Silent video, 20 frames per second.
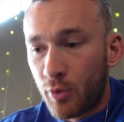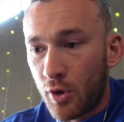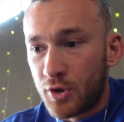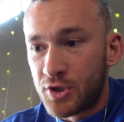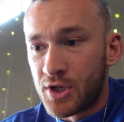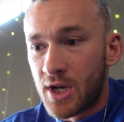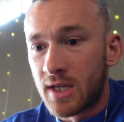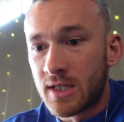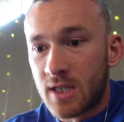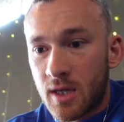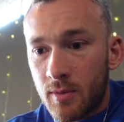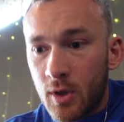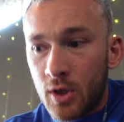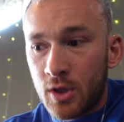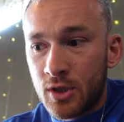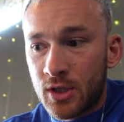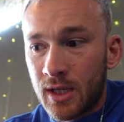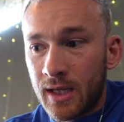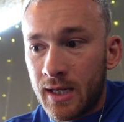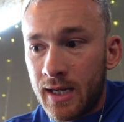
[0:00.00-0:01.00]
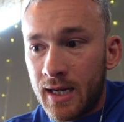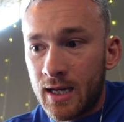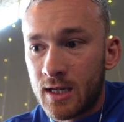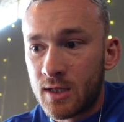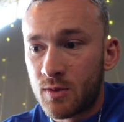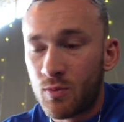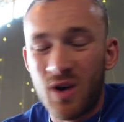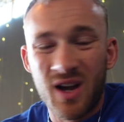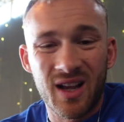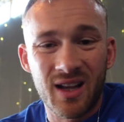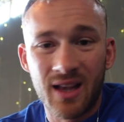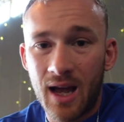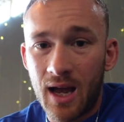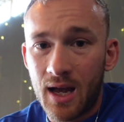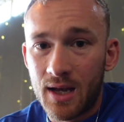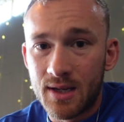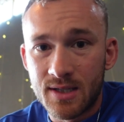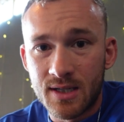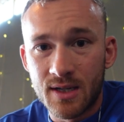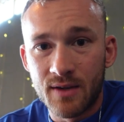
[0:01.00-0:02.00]
projects commercially, as well
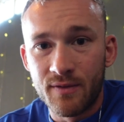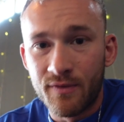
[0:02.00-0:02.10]
as